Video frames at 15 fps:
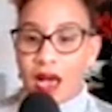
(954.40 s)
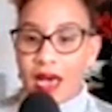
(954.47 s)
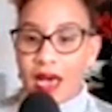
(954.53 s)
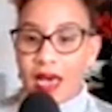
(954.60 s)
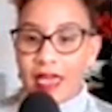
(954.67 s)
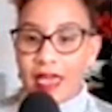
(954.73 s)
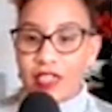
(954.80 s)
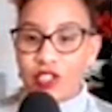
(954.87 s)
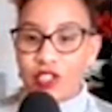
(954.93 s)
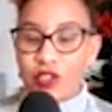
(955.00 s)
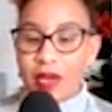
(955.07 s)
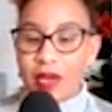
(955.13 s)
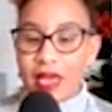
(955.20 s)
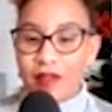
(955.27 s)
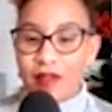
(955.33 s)
I
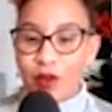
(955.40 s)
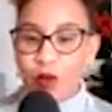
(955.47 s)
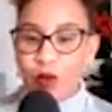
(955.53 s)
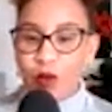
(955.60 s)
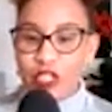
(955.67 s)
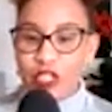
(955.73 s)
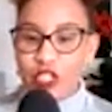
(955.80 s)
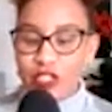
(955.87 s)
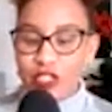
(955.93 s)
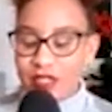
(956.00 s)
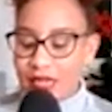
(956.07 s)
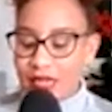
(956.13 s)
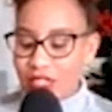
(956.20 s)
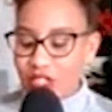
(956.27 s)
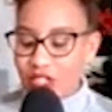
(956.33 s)
do. I have a question
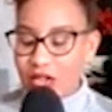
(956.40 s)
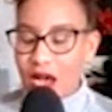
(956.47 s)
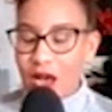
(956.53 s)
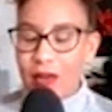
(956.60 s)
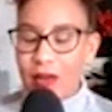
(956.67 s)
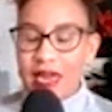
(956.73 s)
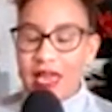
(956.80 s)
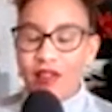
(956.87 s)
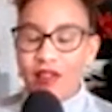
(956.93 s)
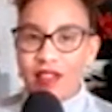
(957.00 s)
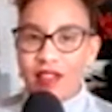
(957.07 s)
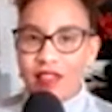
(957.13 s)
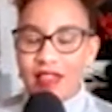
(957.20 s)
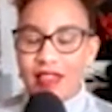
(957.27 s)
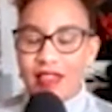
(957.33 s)
/ comment.
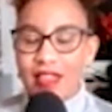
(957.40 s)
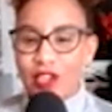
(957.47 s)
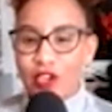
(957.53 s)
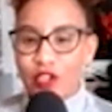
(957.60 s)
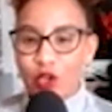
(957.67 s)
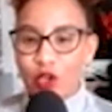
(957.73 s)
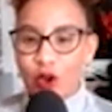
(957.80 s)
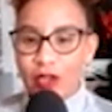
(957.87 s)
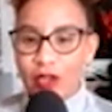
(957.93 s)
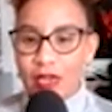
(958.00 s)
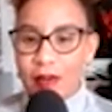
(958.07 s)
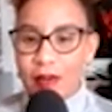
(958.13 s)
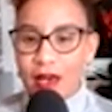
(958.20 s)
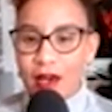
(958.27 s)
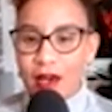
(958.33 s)
Everything that you're talking
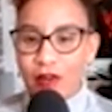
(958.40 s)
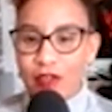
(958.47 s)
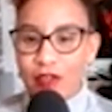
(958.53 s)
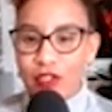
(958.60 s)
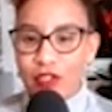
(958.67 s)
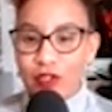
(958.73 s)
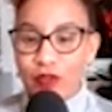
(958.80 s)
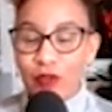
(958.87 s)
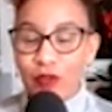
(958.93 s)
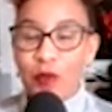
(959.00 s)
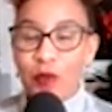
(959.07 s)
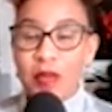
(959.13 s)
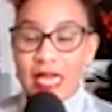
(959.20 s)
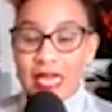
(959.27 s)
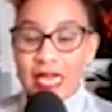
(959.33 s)
about for
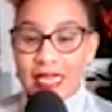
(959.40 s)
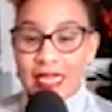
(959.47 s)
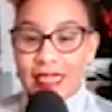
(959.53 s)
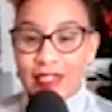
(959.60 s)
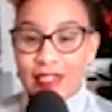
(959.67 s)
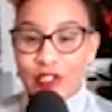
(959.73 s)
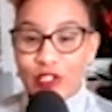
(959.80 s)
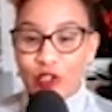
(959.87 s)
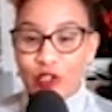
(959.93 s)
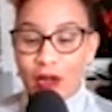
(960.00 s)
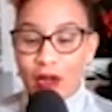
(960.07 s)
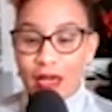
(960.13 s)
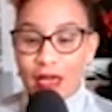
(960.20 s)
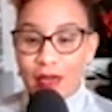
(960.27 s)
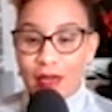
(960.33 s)
me
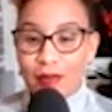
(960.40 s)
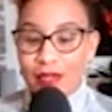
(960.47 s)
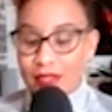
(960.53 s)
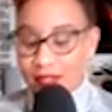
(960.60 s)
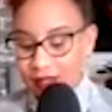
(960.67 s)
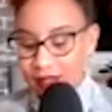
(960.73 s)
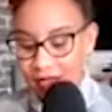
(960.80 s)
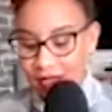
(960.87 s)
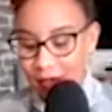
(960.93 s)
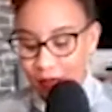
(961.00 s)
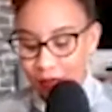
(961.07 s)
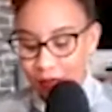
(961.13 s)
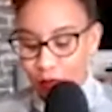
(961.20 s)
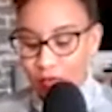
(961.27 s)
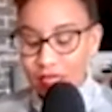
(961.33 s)
describes
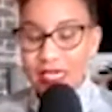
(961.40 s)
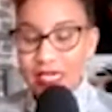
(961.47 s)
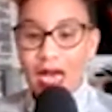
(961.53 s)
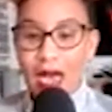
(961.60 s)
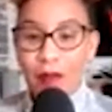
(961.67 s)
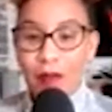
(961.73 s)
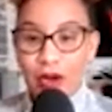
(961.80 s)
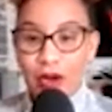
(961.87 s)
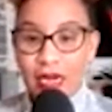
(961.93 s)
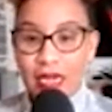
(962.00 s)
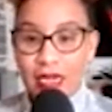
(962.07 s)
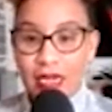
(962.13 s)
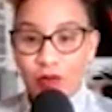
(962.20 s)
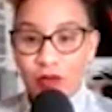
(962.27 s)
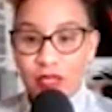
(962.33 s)
what Tom Brady was